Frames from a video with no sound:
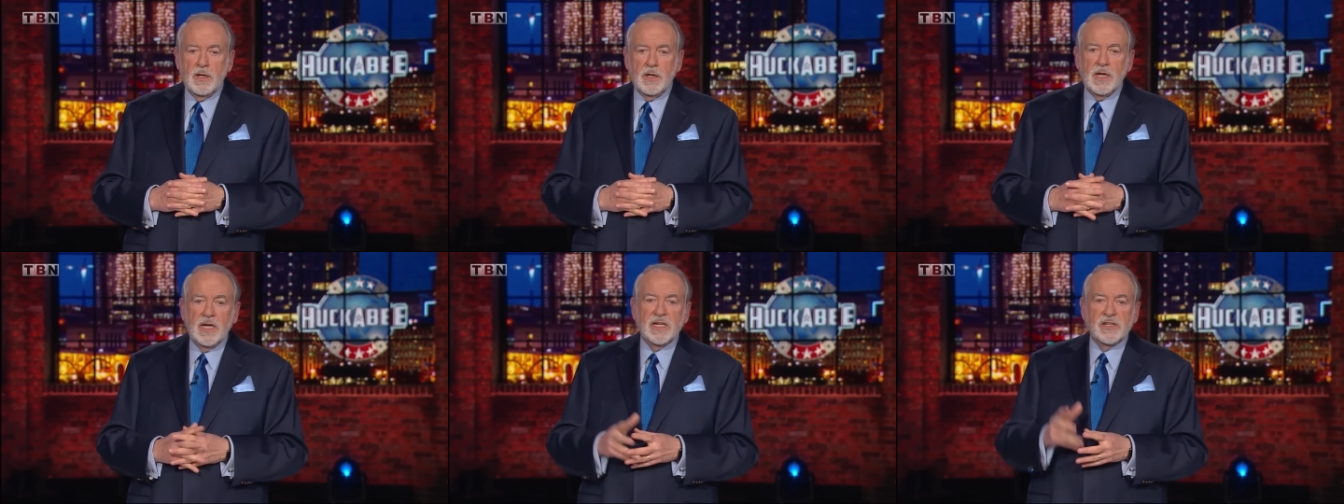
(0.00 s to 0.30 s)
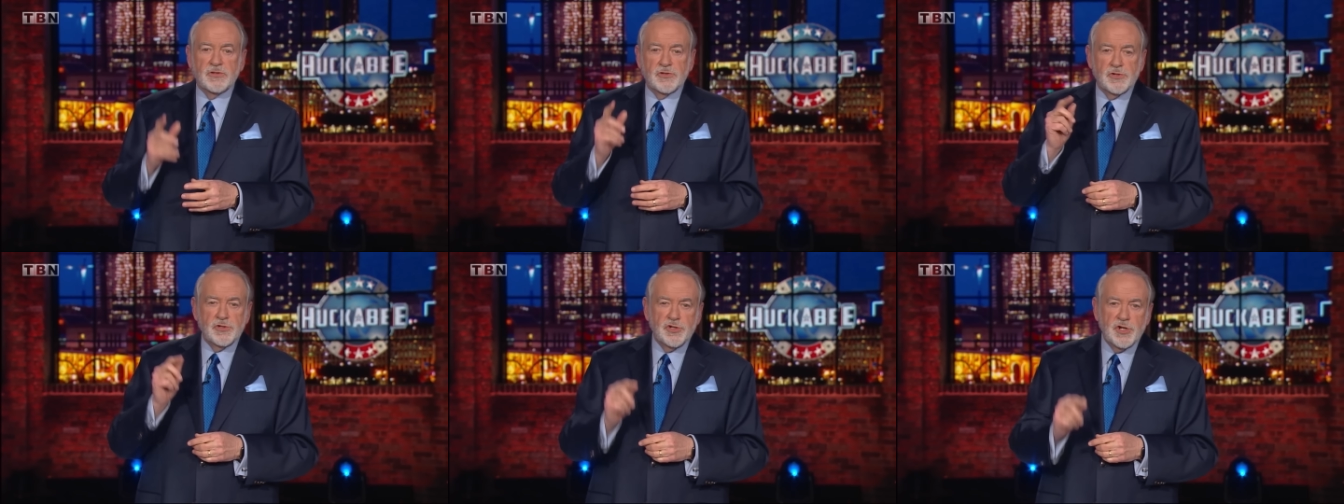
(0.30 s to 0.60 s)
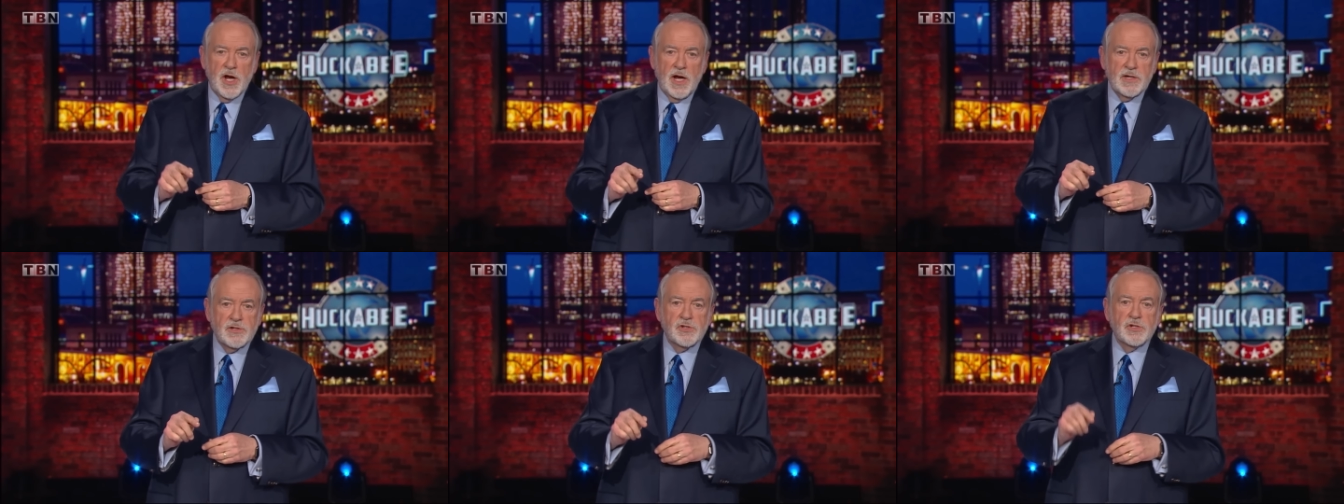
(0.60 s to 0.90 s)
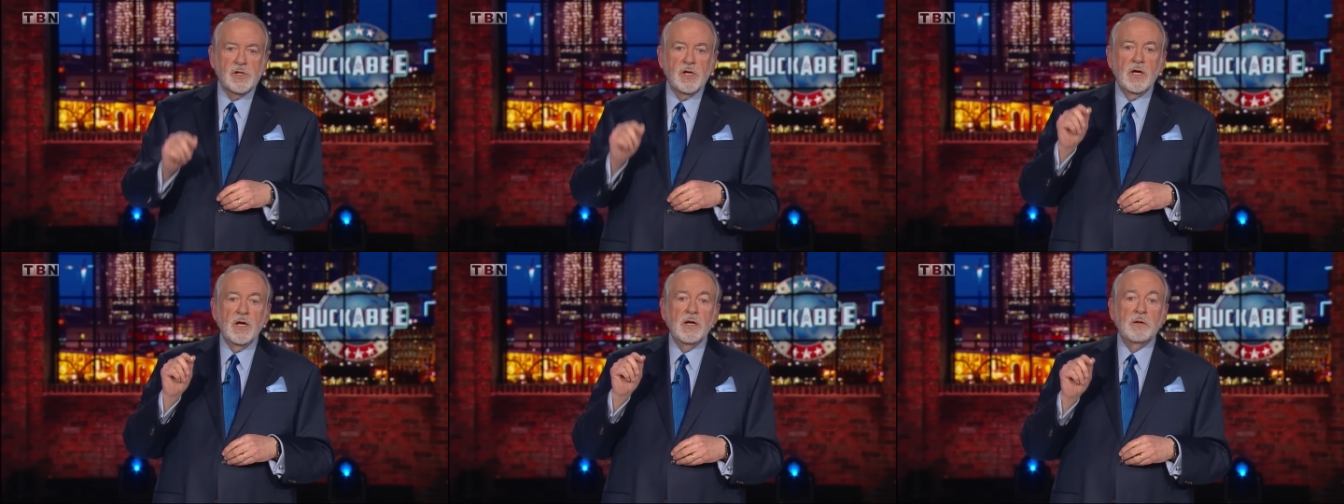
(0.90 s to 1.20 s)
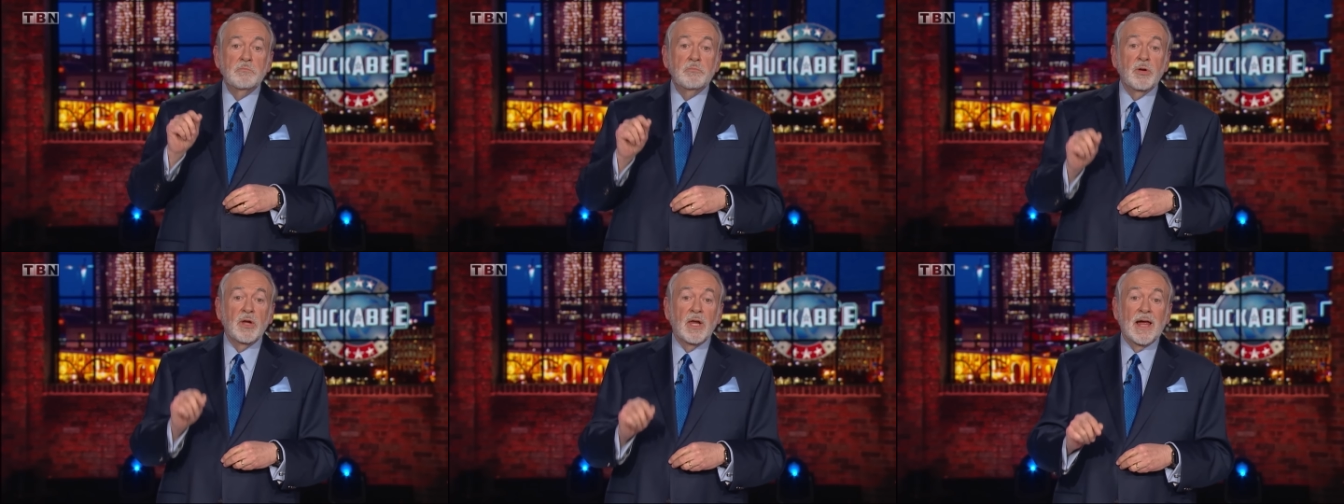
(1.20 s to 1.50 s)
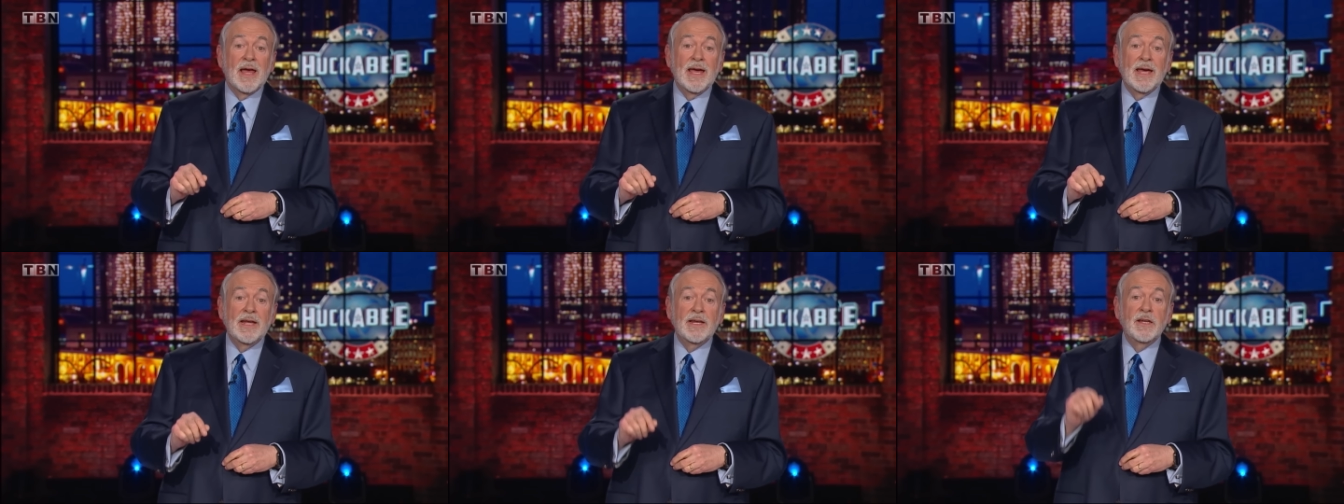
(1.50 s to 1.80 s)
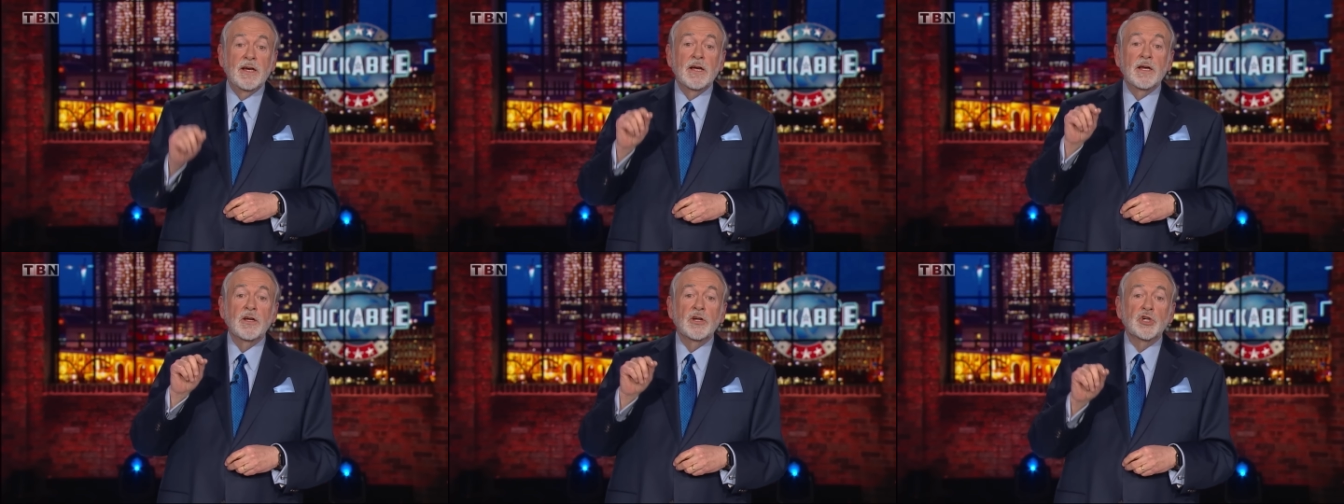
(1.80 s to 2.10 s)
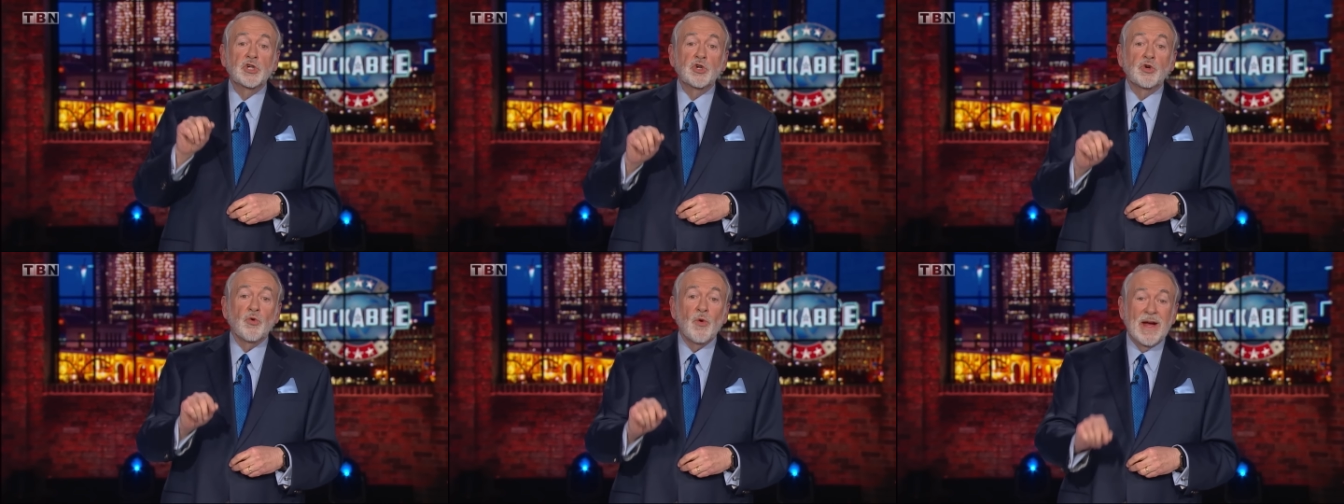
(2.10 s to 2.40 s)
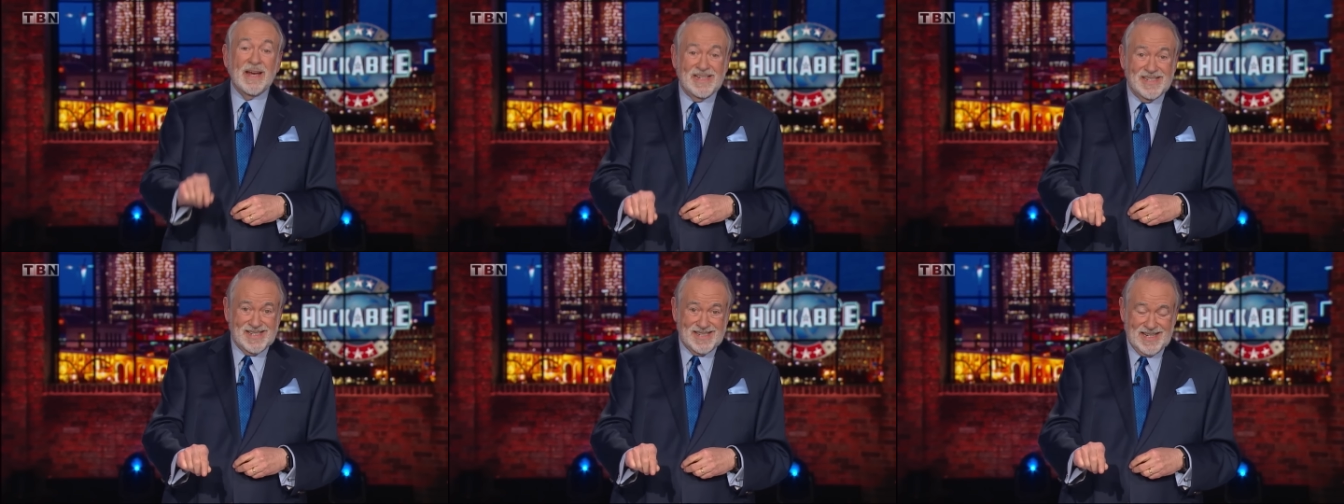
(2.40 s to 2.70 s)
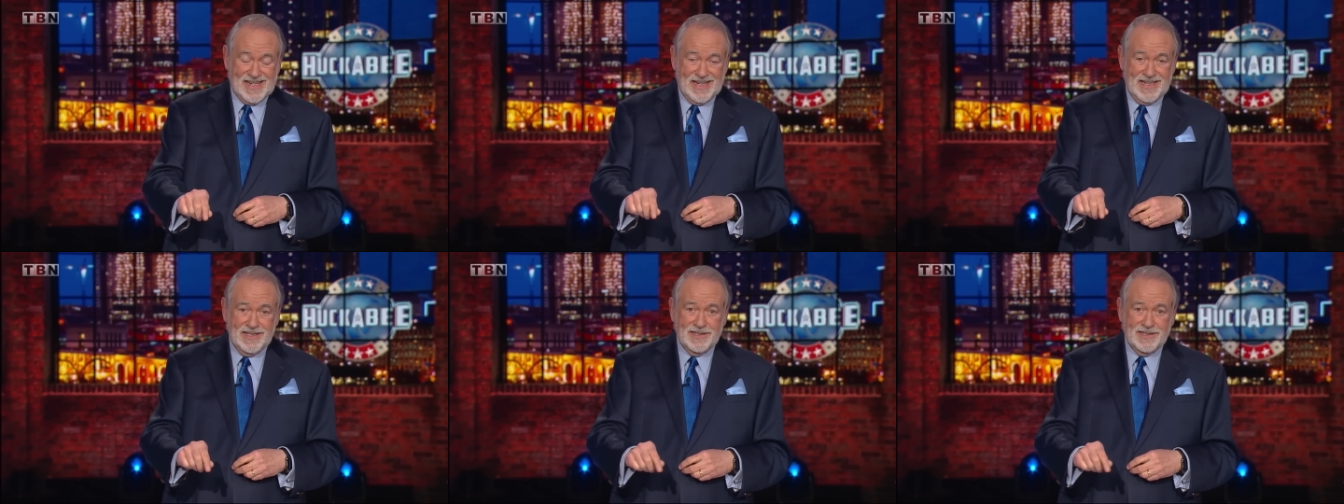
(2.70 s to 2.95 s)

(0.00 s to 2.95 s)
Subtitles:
It's just plain crazy.